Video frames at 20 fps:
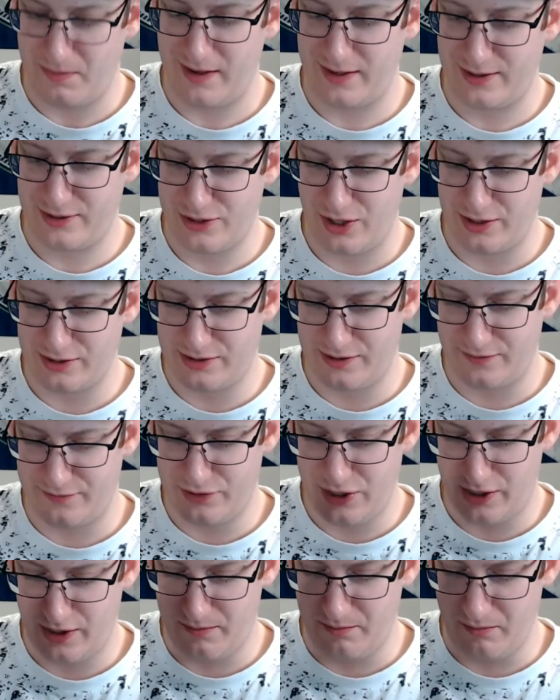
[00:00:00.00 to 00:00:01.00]
chunks of
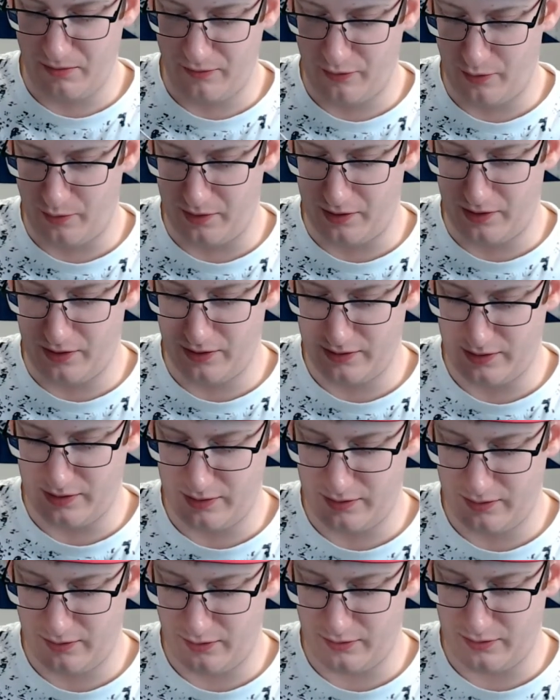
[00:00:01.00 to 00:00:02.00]
chicken before we cooked
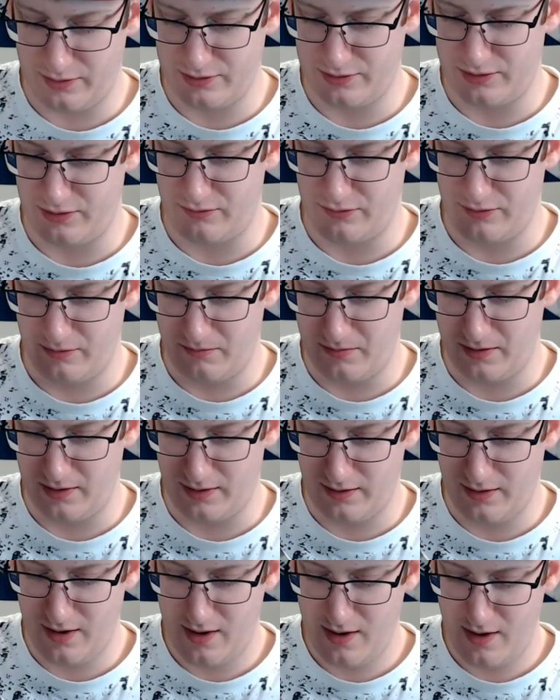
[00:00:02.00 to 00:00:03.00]
it. Oh, here's a really big
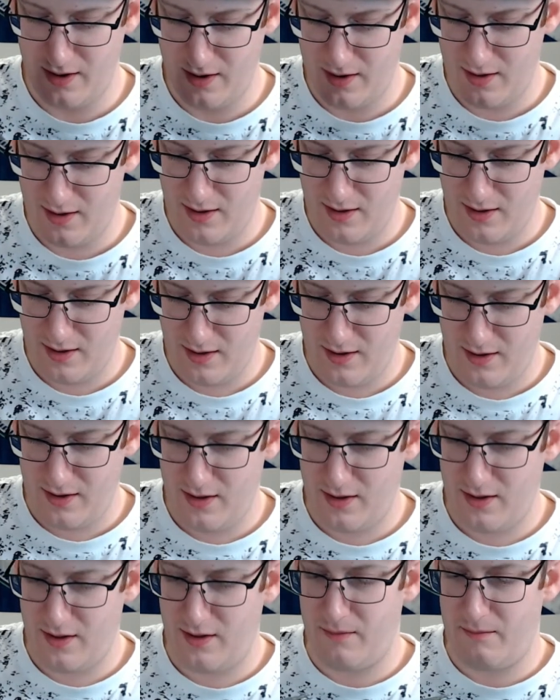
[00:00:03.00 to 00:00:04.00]

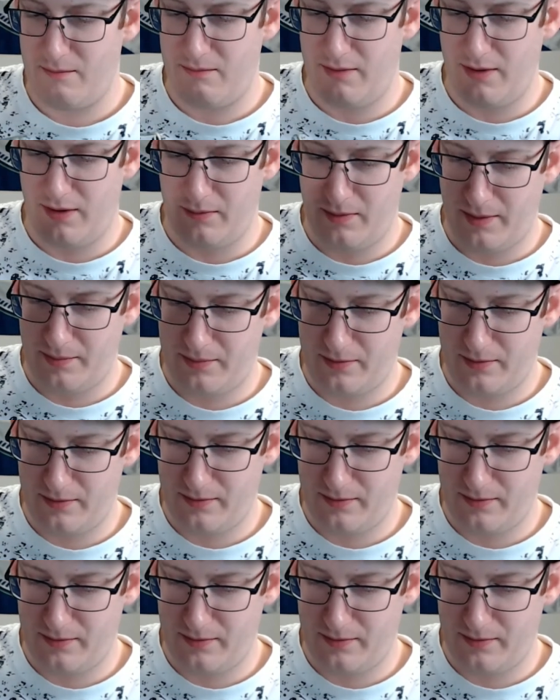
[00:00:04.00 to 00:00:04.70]
bell pepper.